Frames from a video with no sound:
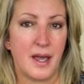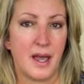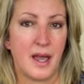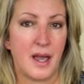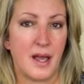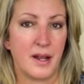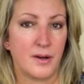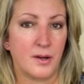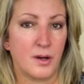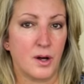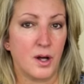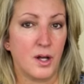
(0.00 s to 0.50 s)

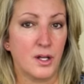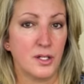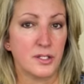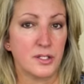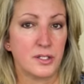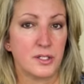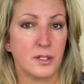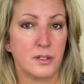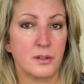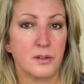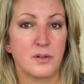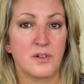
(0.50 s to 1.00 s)
And
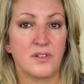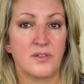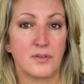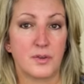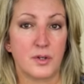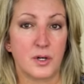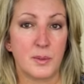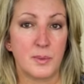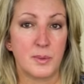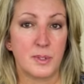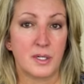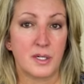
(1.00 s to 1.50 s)
also
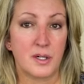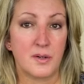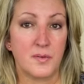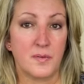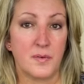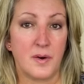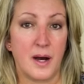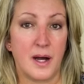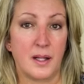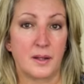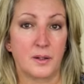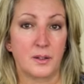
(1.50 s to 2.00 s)
verbs that are
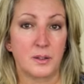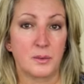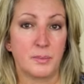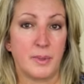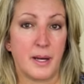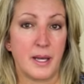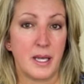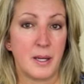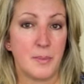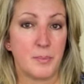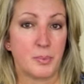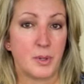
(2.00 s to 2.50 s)
followed
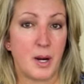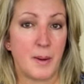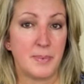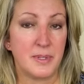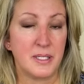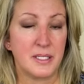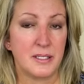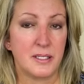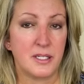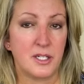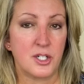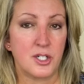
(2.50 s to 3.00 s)
by a
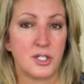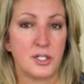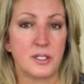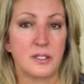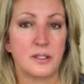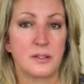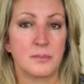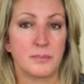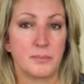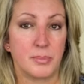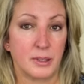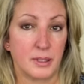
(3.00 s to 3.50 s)

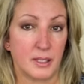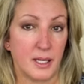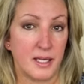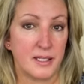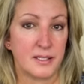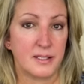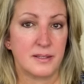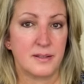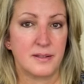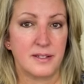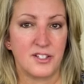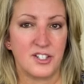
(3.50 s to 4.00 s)
preposition
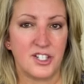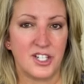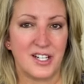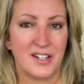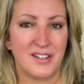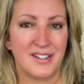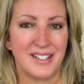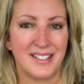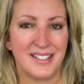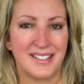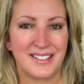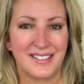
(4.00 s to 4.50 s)
plus the
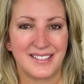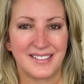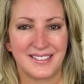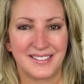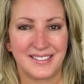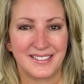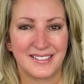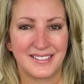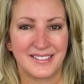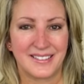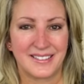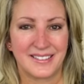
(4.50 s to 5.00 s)
gerund.
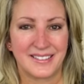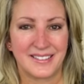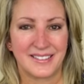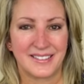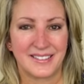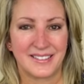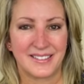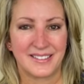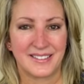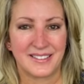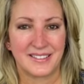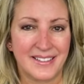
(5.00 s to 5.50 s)

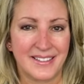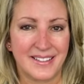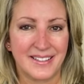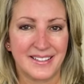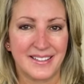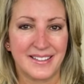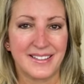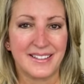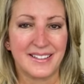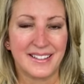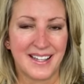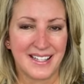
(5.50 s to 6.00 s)

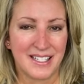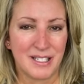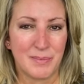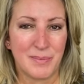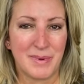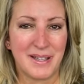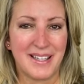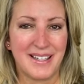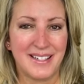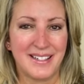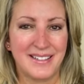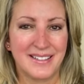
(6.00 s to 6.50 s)
Let's
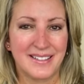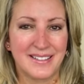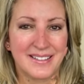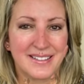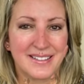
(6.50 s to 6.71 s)
begin.